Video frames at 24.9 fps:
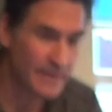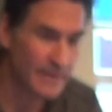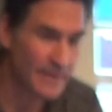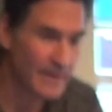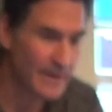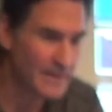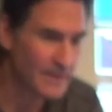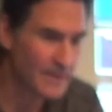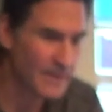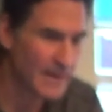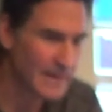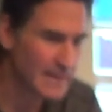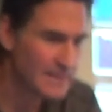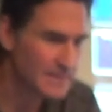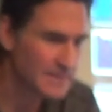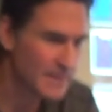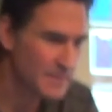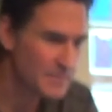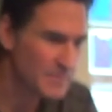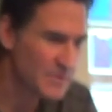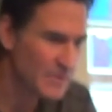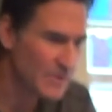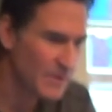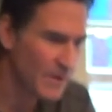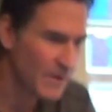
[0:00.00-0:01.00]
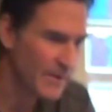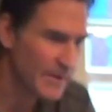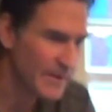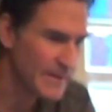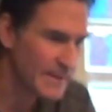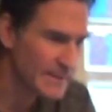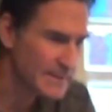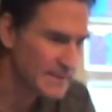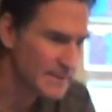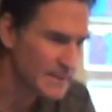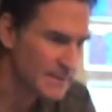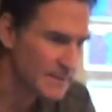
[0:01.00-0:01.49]
No, I am
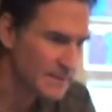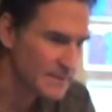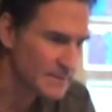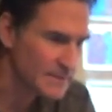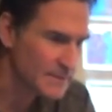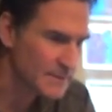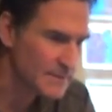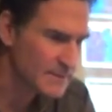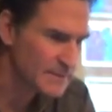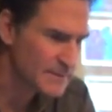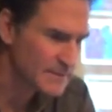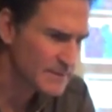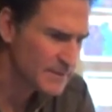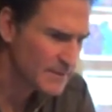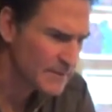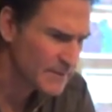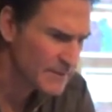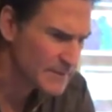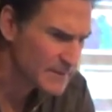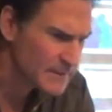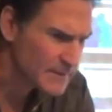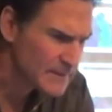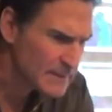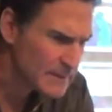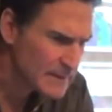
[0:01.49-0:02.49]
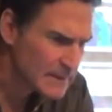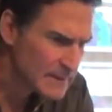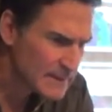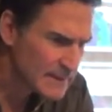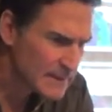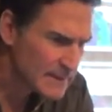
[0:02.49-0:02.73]
sorry, I don't. Or, oh.